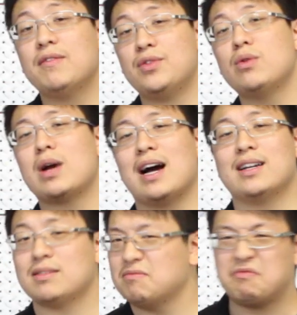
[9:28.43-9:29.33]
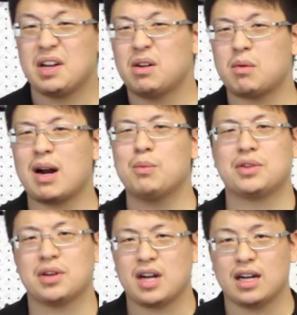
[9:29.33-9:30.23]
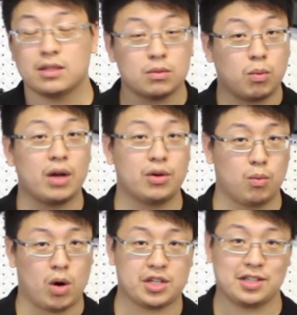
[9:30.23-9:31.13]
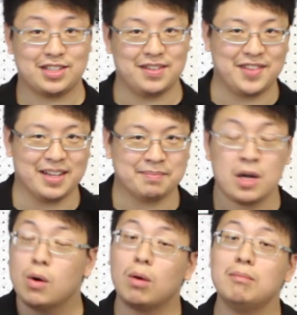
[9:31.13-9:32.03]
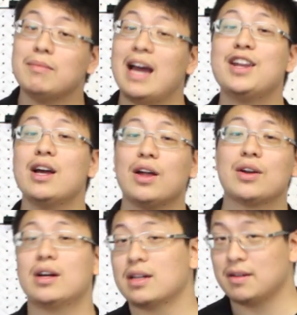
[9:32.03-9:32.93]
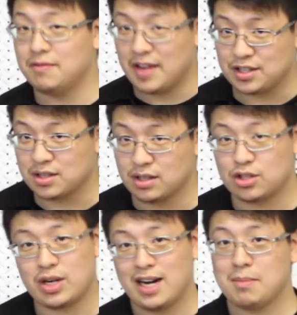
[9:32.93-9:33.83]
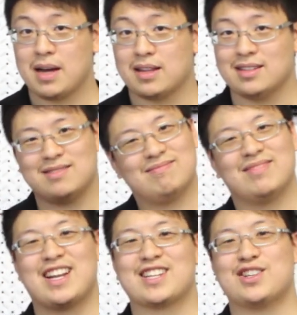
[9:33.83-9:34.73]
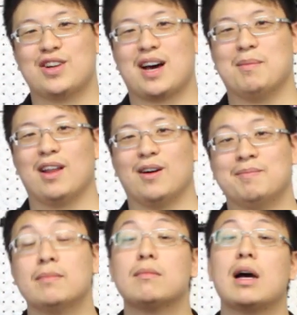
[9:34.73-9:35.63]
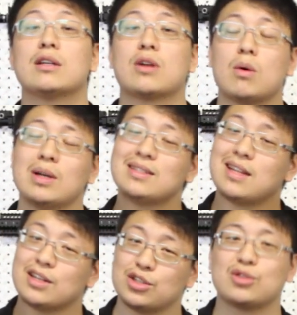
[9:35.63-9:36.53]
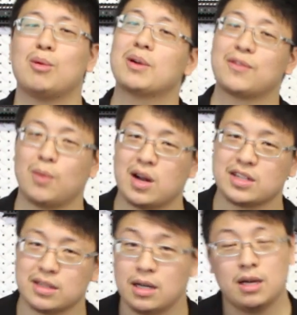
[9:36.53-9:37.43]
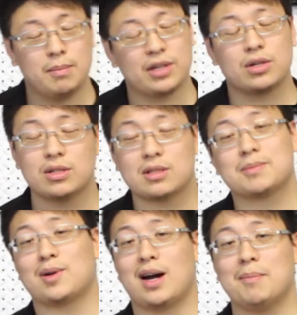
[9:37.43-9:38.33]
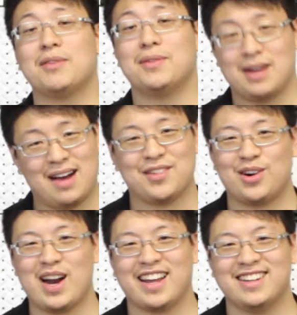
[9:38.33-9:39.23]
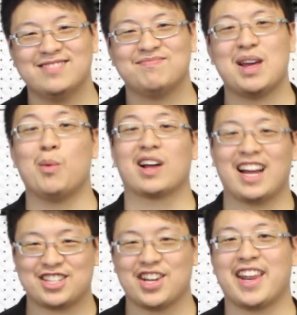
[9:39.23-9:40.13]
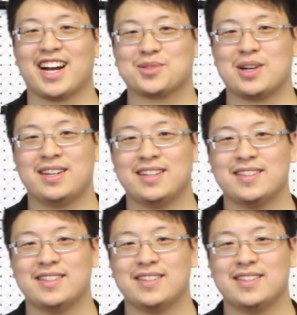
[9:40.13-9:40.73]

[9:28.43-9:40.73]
of you guys fiddle around with your guns while you're watching TV? Or any other unconventional training methods? Let us know down below. As always, thanks so much for watching. Make sure you subscribe if you haven't already, and we'll catch you on the next one.